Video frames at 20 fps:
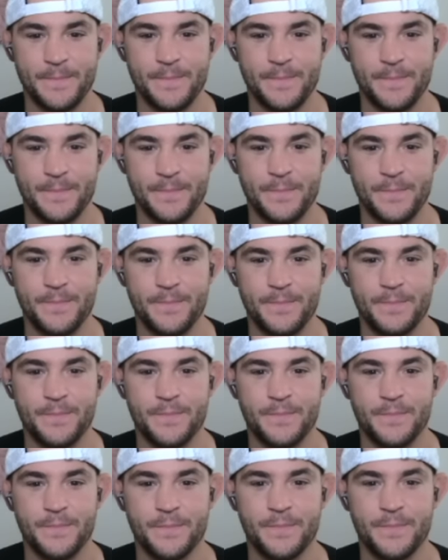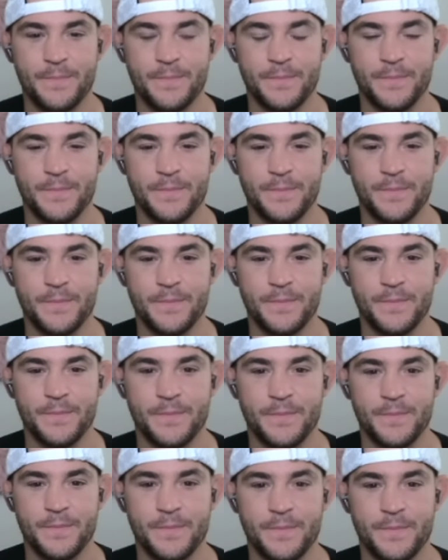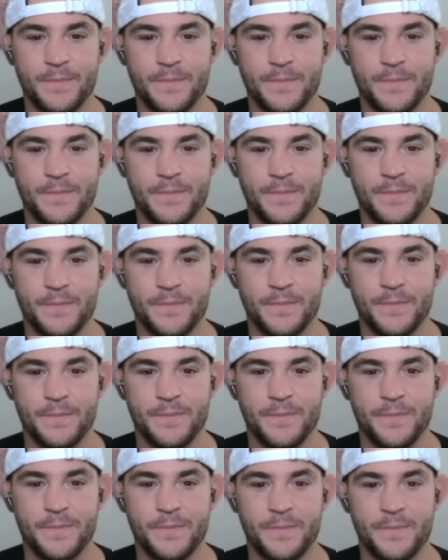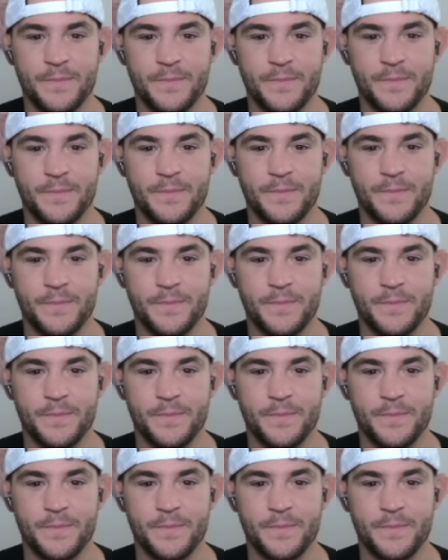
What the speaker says: No words are spoken by the person on screen.